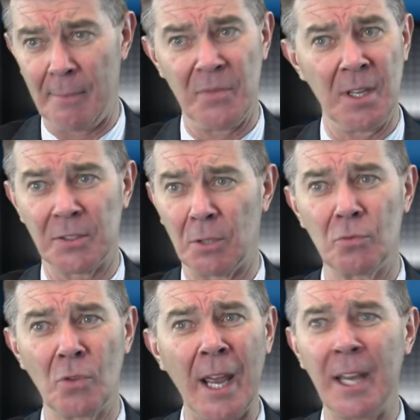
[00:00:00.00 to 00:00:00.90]
There's a
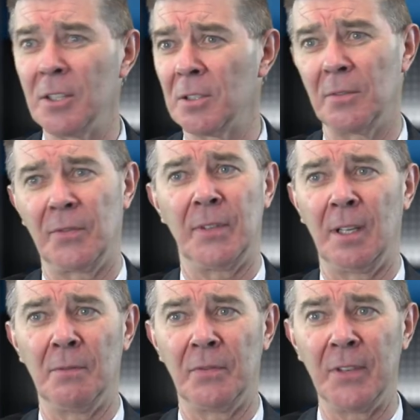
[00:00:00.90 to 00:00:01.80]
range of
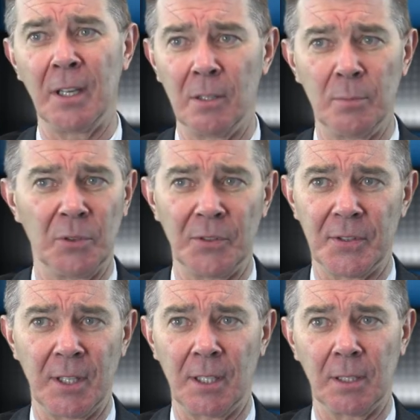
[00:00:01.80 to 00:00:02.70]
variables
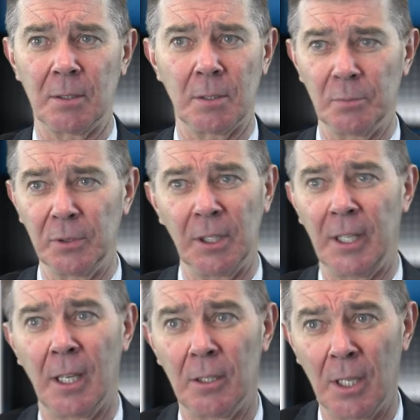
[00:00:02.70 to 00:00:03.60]
that are
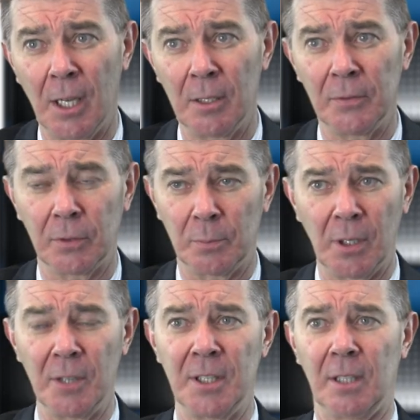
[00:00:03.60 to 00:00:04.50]
completely unknown for a
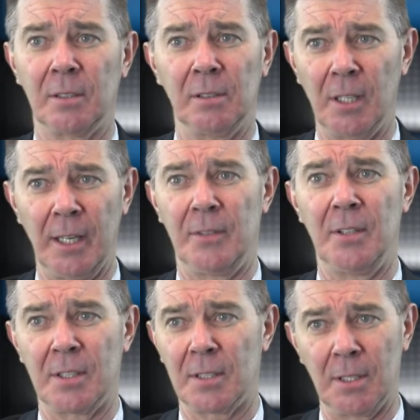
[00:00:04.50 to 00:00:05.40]
project like
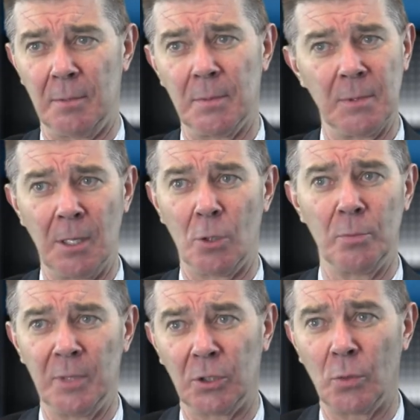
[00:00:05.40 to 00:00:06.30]
this that
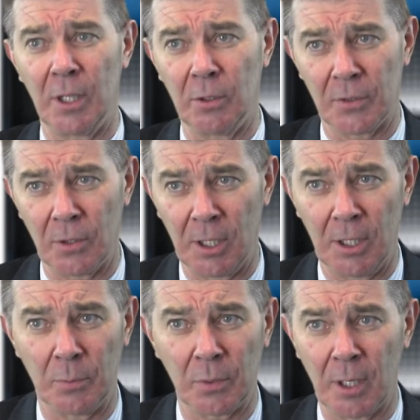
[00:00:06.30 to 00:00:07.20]
could be a 20 or 30
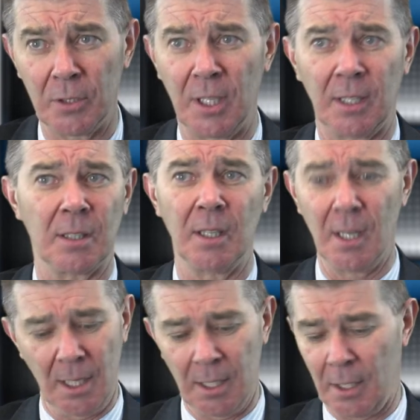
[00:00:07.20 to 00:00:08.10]
year project.
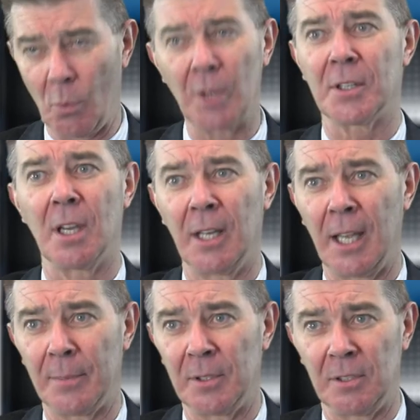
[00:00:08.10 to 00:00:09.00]
What's going to
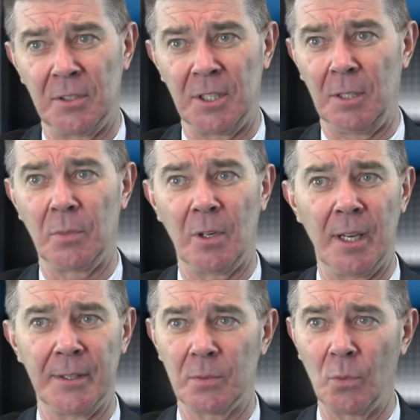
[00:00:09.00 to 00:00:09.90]
happen to the zinc
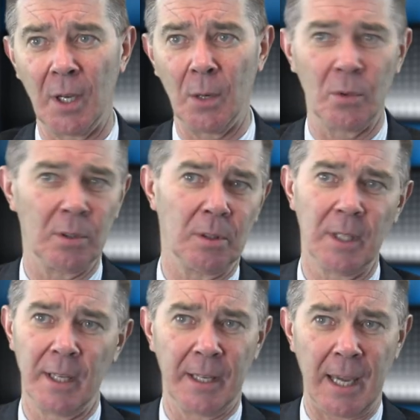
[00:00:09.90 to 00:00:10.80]
price? Where will
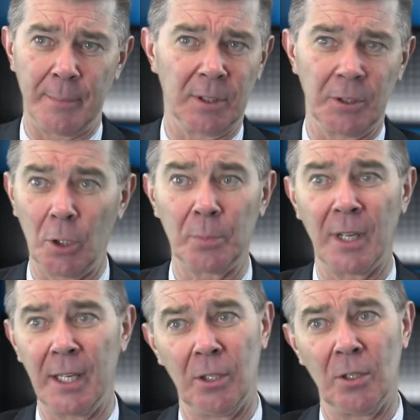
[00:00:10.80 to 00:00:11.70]
capital and
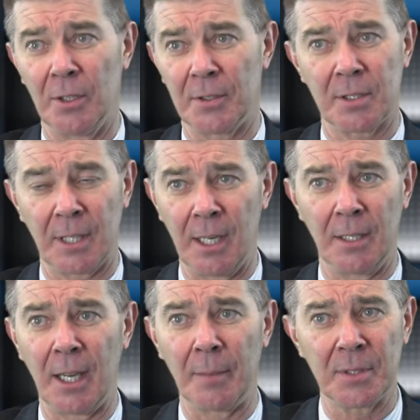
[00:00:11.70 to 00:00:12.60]
operating costs
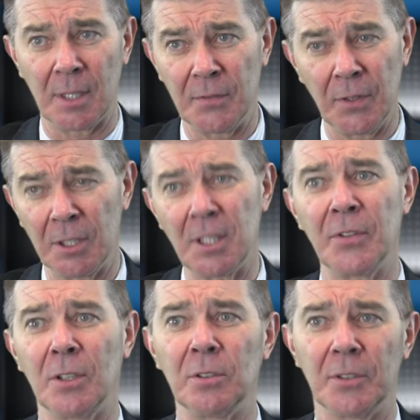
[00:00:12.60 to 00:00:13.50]
end up? So it's very
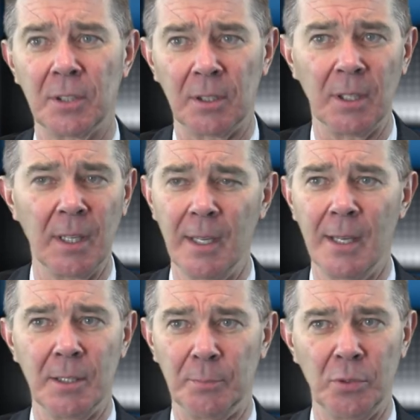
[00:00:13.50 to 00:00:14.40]
difficult to
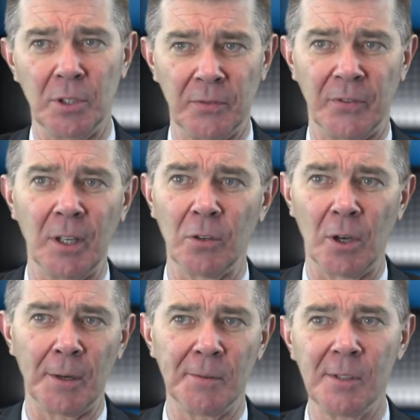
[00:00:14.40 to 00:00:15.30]
put your finger
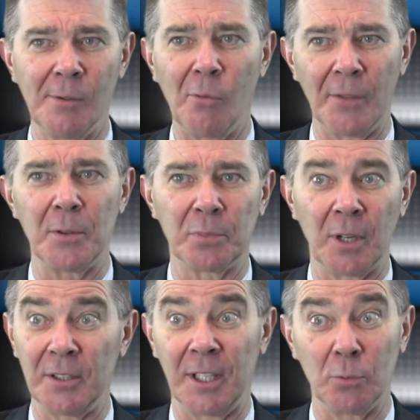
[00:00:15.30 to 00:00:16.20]
on what the
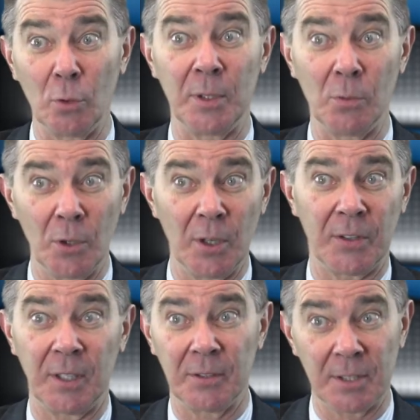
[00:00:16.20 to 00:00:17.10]
project will be
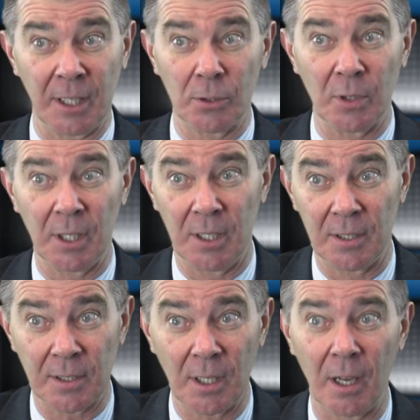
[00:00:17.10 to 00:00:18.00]
worth in, say, 20
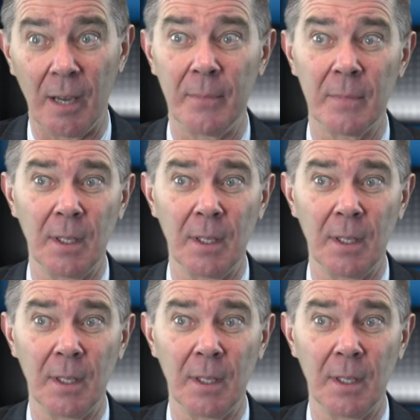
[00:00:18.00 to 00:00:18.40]
years' time.